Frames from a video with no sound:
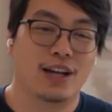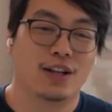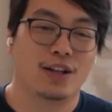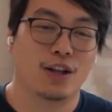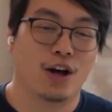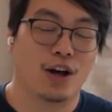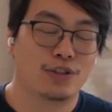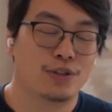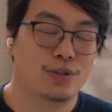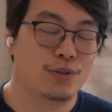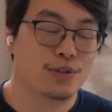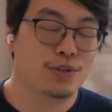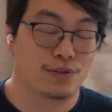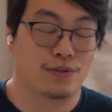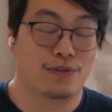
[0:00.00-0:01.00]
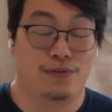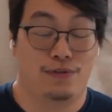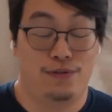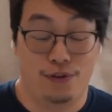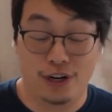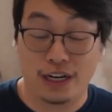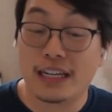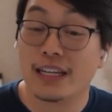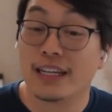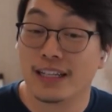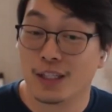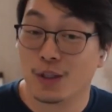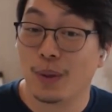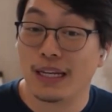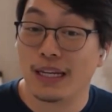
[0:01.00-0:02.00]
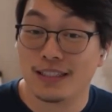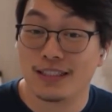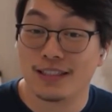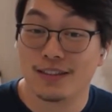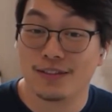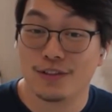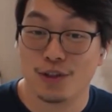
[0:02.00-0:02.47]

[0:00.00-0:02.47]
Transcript: lawsuits are freaking expensive.